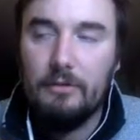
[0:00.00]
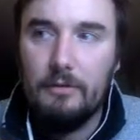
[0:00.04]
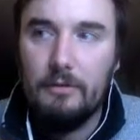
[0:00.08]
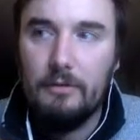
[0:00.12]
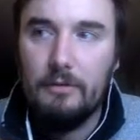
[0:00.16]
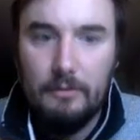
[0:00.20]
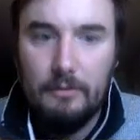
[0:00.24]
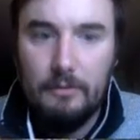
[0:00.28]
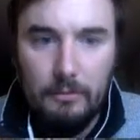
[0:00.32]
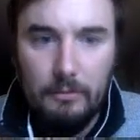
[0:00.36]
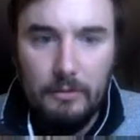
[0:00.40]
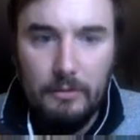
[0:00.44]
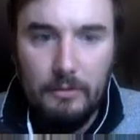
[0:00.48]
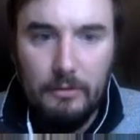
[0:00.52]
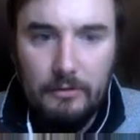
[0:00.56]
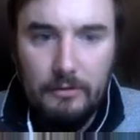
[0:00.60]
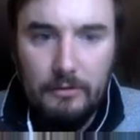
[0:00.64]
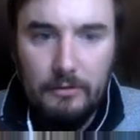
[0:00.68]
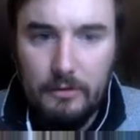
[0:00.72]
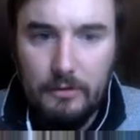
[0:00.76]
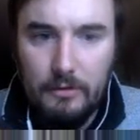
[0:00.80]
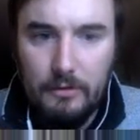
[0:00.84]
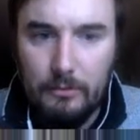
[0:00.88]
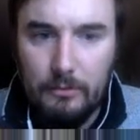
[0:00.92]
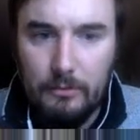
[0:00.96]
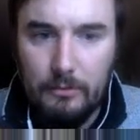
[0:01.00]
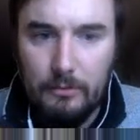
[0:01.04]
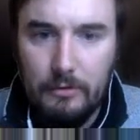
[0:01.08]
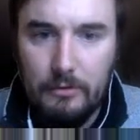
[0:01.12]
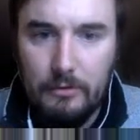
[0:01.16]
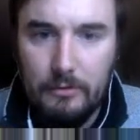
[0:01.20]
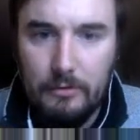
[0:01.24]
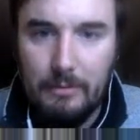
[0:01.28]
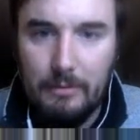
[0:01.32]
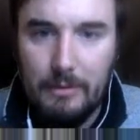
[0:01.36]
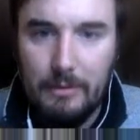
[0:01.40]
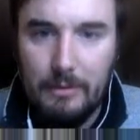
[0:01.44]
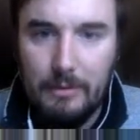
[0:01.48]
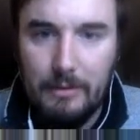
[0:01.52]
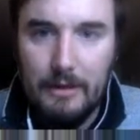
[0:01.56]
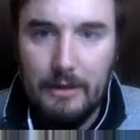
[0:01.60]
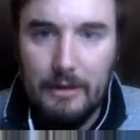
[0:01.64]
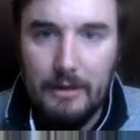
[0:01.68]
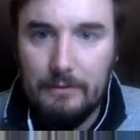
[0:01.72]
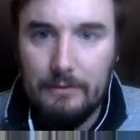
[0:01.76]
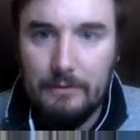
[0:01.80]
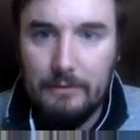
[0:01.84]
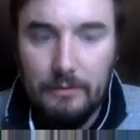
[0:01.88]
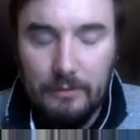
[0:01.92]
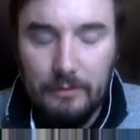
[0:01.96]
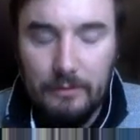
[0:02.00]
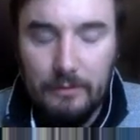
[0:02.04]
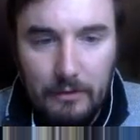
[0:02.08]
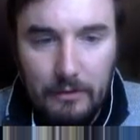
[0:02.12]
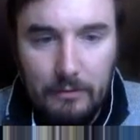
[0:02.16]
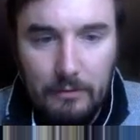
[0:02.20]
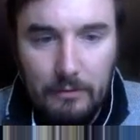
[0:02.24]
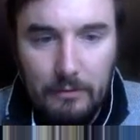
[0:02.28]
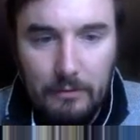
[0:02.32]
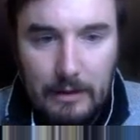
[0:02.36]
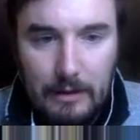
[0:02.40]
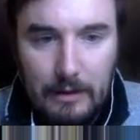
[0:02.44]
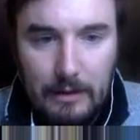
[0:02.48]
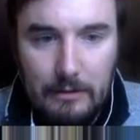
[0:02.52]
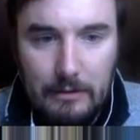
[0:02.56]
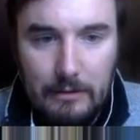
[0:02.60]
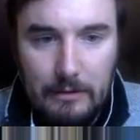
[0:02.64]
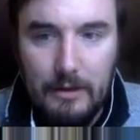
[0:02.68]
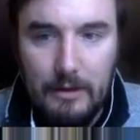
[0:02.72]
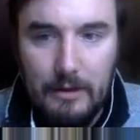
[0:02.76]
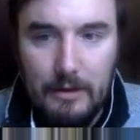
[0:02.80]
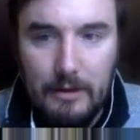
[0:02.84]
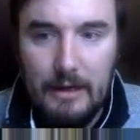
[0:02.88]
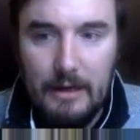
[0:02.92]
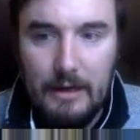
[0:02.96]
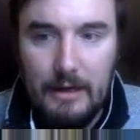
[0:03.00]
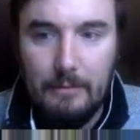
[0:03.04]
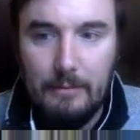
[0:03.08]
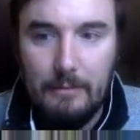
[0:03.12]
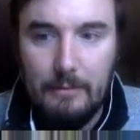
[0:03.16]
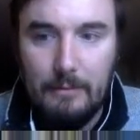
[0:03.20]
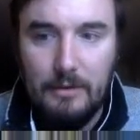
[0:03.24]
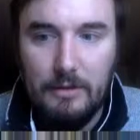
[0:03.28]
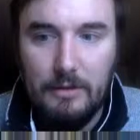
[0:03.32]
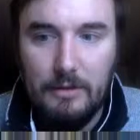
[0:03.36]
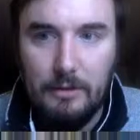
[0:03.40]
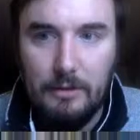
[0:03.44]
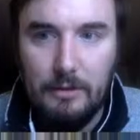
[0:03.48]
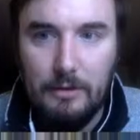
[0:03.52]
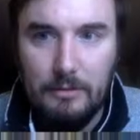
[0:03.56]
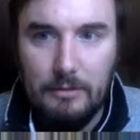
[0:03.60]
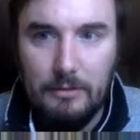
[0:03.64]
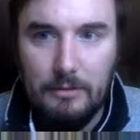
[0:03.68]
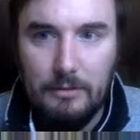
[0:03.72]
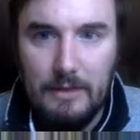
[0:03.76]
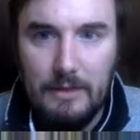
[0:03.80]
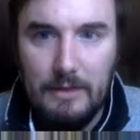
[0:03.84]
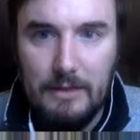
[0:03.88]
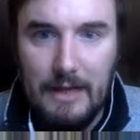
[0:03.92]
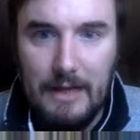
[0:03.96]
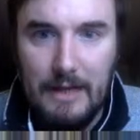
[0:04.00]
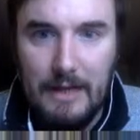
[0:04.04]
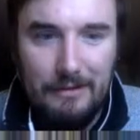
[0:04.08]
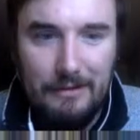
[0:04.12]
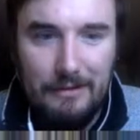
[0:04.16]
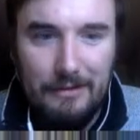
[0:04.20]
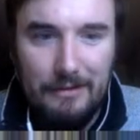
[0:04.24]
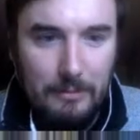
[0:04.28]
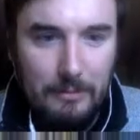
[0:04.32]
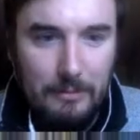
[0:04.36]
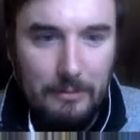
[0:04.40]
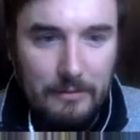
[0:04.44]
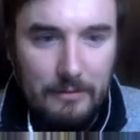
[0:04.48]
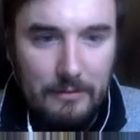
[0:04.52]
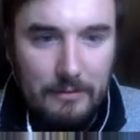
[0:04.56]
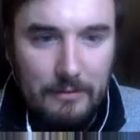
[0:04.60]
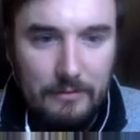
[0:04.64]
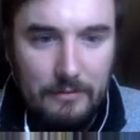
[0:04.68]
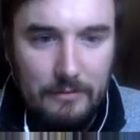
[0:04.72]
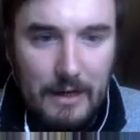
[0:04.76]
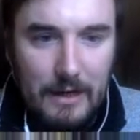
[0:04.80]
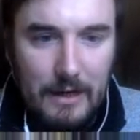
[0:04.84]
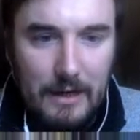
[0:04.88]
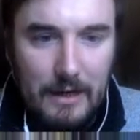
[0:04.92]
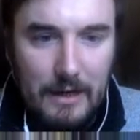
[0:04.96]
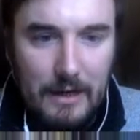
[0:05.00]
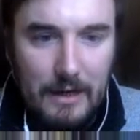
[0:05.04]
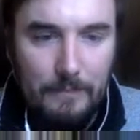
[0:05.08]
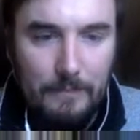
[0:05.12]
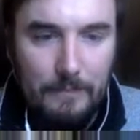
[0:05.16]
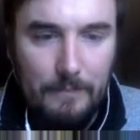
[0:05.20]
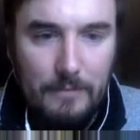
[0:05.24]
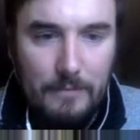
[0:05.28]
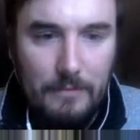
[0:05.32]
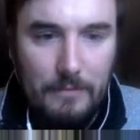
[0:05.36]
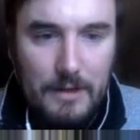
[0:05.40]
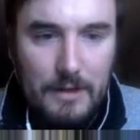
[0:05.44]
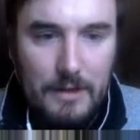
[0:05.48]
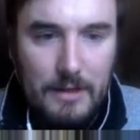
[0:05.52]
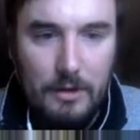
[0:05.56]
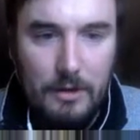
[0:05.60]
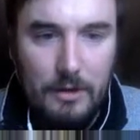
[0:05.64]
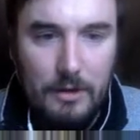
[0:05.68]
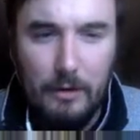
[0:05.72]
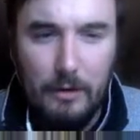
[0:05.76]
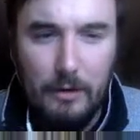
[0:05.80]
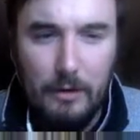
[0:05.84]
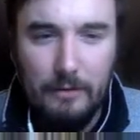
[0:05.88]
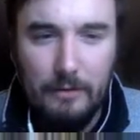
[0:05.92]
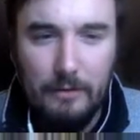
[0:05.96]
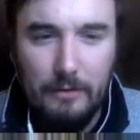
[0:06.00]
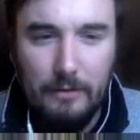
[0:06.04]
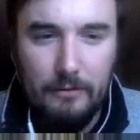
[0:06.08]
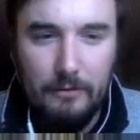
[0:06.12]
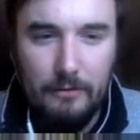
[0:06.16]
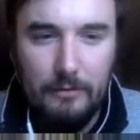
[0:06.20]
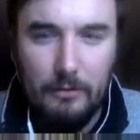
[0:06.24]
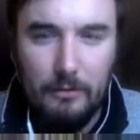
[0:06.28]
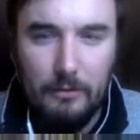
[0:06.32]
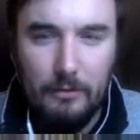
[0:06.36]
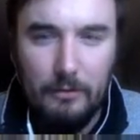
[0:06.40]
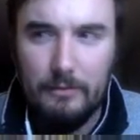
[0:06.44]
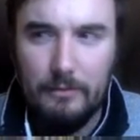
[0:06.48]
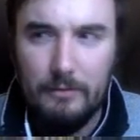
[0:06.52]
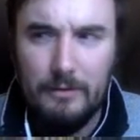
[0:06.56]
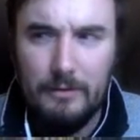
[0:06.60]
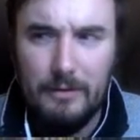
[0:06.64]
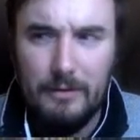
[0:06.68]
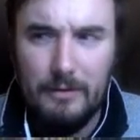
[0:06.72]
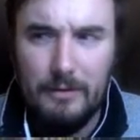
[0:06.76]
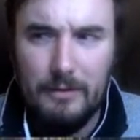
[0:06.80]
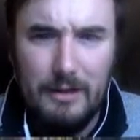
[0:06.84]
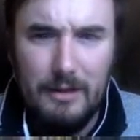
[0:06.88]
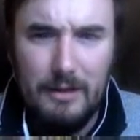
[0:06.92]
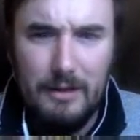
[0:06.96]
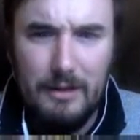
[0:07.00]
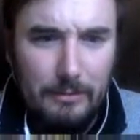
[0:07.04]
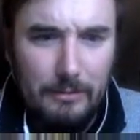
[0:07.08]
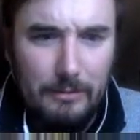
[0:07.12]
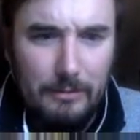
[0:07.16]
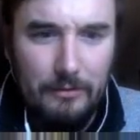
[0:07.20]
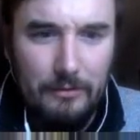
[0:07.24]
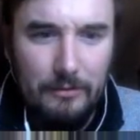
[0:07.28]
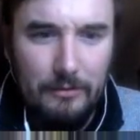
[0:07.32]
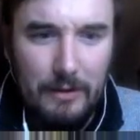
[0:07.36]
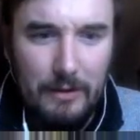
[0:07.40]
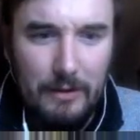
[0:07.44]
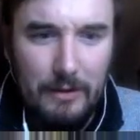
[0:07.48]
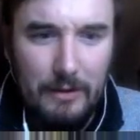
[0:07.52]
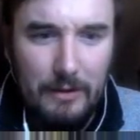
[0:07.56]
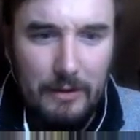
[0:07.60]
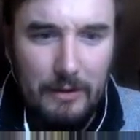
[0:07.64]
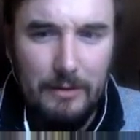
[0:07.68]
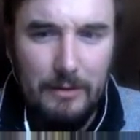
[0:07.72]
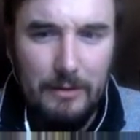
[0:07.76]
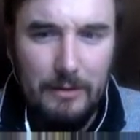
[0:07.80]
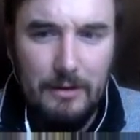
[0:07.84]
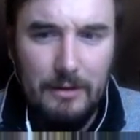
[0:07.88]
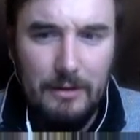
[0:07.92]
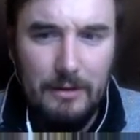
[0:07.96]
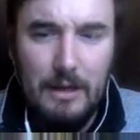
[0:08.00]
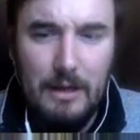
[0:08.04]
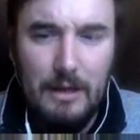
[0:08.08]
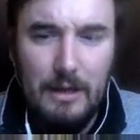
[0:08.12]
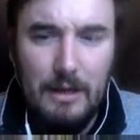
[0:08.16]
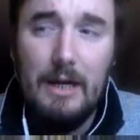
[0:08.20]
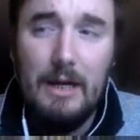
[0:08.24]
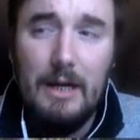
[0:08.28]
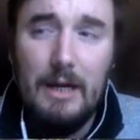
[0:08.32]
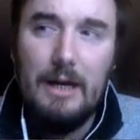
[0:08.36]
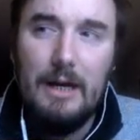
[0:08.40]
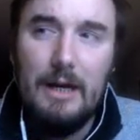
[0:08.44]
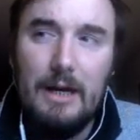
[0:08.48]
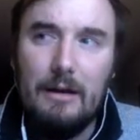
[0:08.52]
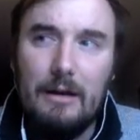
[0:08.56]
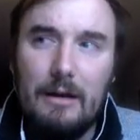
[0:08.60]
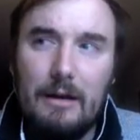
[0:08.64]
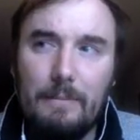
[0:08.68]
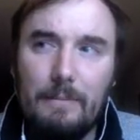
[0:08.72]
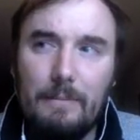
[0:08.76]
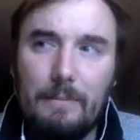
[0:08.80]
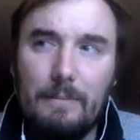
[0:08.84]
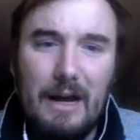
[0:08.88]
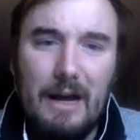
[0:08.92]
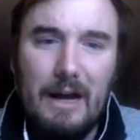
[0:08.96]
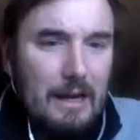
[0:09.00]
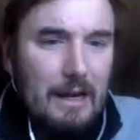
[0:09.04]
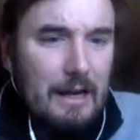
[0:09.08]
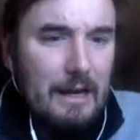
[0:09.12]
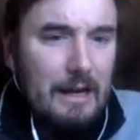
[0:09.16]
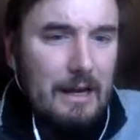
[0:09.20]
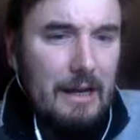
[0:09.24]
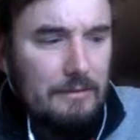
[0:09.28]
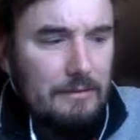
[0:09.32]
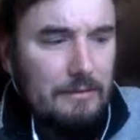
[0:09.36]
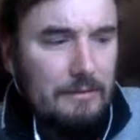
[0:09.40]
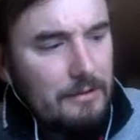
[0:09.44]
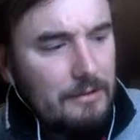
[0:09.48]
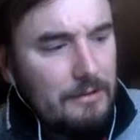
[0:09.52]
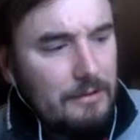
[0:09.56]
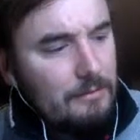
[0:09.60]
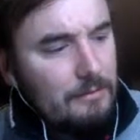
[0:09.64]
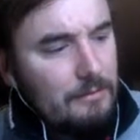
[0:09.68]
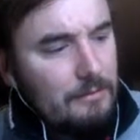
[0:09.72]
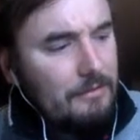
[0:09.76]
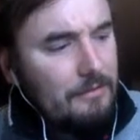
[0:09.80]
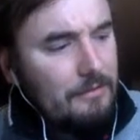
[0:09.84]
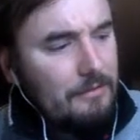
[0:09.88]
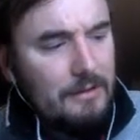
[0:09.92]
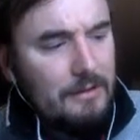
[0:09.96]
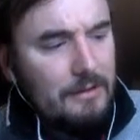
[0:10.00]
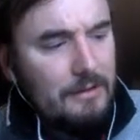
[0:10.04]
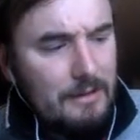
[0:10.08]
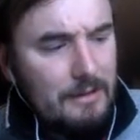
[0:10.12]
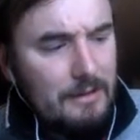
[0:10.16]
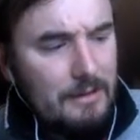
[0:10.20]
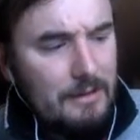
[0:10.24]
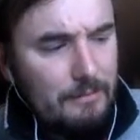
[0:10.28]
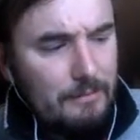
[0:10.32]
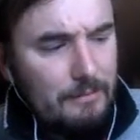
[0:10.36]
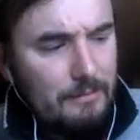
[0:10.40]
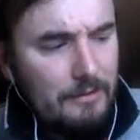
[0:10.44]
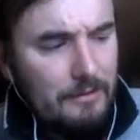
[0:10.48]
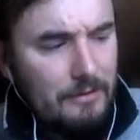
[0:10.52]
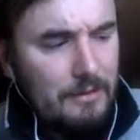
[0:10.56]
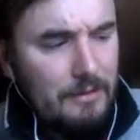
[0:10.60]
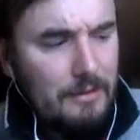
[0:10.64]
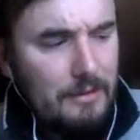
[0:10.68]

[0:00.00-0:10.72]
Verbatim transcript: So there's really strict rules about like if you see a whale, you can only be X amount of yards or kilometers away from it. Let's look that up.